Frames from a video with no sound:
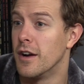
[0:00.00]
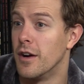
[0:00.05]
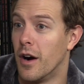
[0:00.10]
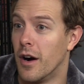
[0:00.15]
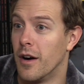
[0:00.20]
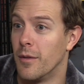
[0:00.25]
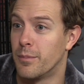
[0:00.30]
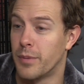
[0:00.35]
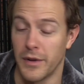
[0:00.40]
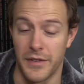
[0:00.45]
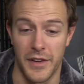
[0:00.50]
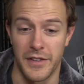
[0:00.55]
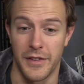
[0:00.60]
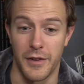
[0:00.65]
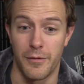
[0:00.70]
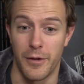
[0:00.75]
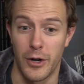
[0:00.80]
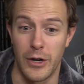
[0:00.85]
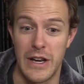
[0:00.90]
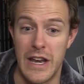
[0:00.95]
Uh, presents a
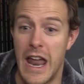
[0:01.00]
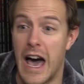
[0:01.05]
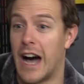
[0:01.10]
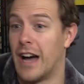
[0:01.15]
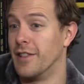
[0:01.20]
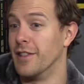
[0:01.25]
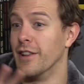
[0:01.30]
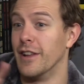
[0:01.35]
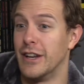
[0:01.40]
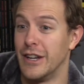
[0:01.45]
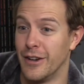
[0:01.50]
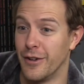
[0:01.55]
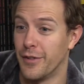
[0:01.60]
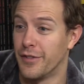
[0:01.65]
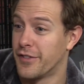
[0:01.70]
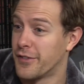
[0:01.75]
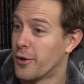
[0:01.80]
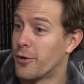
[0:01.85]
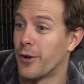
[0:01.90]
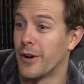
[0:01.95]
very non-linear
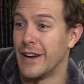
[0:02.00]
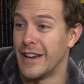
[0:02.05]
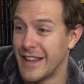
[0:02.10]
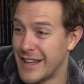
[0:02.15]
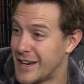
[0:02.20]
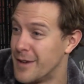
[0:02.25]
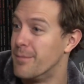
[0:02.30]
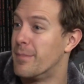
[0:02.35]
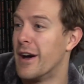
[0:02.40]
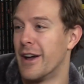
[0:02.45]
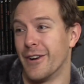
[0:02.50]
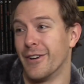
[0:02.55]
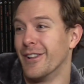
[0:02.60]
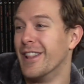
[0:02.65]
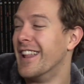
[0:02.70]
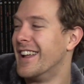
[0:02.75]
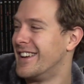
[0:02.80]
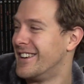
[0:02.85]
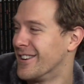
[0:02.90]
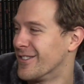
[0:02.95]
story in a better
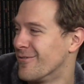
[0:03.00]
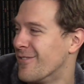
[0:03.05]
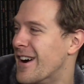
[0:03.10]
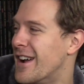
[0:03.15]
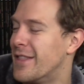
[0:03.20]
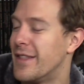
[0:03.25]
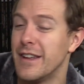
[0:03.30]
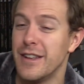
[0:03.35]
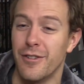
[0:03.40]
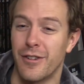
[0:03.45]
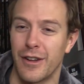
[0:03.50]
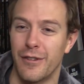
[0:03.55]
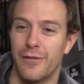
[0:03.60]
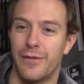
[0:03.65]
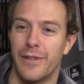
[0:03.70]
linear way that you can